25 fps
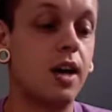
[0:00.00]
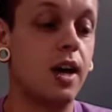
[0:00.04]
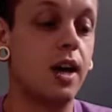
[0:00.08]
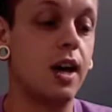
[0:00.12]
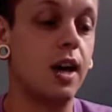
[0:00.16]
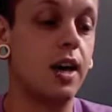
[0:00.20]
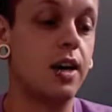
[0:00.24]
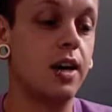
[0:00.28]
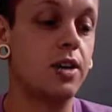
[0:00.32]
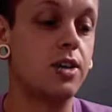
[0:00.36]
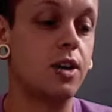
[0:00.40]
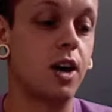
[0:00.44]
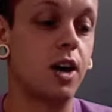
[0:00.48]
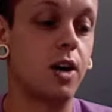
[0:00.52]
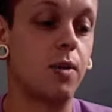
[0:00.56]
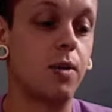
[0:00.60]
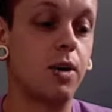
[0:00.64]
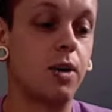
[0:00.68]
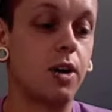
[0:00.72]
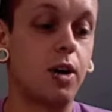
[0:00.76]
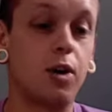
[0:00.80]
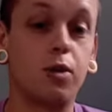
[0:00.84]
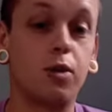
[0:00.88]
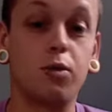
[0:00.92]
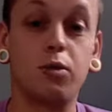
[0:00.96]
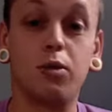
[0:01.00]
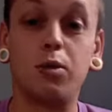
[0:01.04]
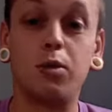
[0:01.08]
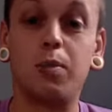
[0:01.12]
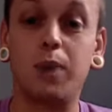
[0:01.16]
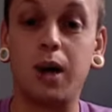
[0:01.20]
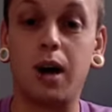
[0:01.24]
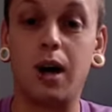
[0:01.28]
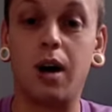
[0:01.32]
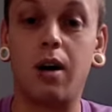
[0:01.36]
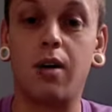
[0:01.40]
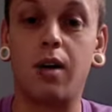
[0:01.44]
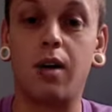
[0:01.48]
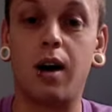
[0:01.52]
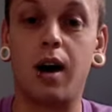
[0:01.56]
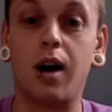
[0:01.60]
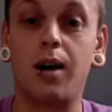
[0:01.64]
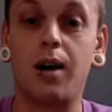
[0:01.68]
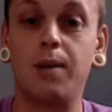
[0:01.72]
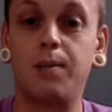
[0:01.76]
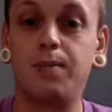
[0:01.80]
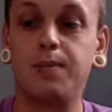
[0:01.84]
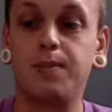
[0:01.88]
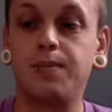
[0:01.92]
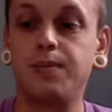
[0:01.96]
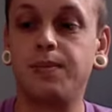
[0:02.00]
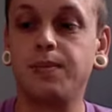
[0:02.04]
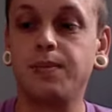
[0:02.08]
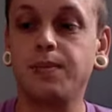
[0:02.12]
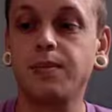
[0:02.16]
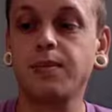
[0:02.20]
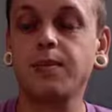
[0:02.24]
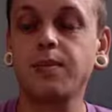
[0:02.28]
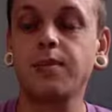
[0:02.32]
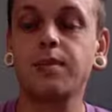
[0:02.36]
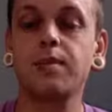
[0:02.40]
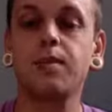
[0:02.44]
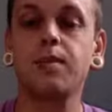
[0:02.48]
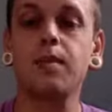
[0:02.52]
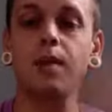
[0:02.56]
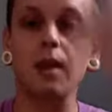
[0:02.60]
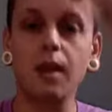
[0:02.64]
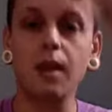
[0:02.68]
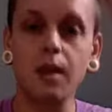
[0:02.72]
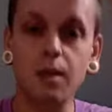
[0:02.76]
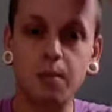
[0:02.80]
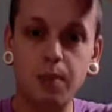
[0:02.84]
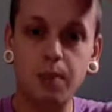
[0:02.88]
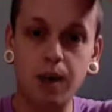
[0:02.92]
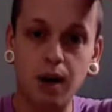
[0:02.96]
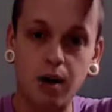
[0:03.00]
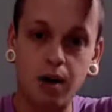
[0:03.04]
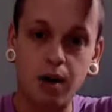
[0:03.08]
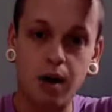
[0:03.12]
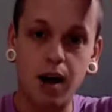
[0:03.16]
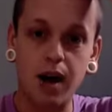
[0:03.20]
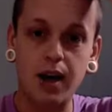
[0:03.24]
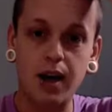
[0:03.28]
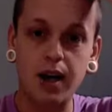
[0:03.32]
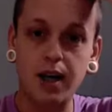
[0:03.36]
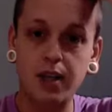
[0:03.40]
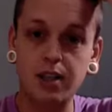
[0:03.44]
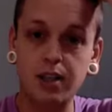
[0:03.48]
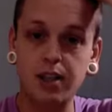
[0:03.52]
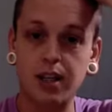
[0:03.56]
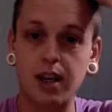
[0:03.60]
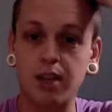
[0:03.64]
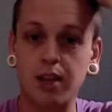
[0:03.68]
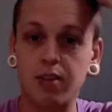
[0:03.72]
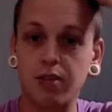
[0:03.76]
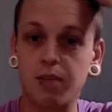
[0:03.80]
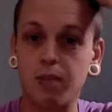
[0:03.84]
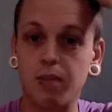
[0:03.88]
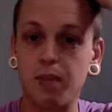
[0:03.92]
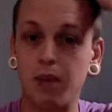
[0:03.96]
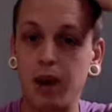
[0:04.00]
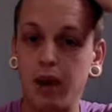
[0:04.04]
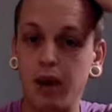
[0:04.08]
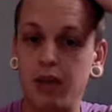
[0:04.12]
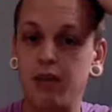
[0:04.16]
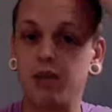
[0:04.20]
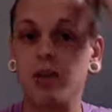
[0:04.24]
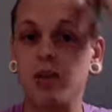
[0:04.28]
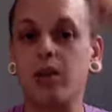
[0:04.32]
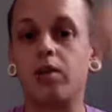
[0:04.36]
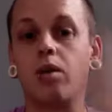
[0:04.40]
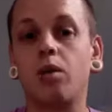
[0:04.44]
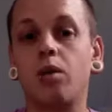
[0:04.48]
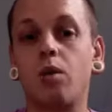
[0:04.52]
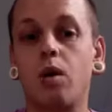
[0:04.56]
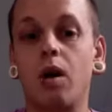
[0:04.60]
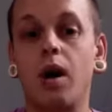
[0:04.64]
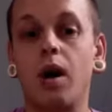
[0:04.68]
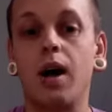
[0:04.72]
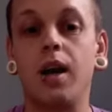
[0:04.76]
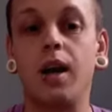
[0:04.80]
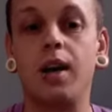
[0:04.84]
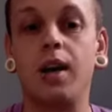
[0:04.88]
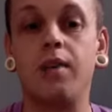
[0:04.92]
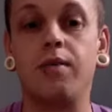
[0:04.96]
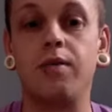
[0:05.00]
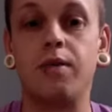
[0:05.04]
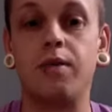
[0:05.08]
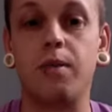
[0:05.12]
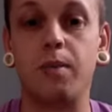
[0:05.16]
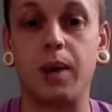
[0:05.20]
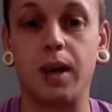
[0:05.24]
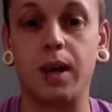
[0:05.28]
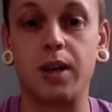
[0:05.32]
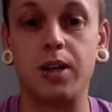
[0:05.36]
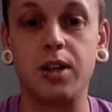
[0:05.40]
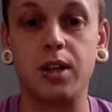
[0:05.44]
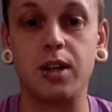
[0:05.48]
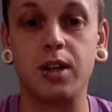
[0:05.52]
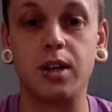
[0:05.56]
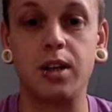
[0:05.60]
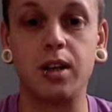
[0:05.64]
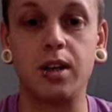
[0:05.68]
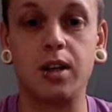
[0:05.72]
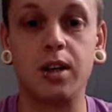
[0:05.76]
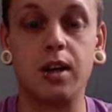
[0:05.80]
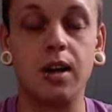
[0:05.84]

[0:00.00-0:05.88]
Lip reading: Is I'm going to go through the BRI. BRI, it stands for Basic Required Information.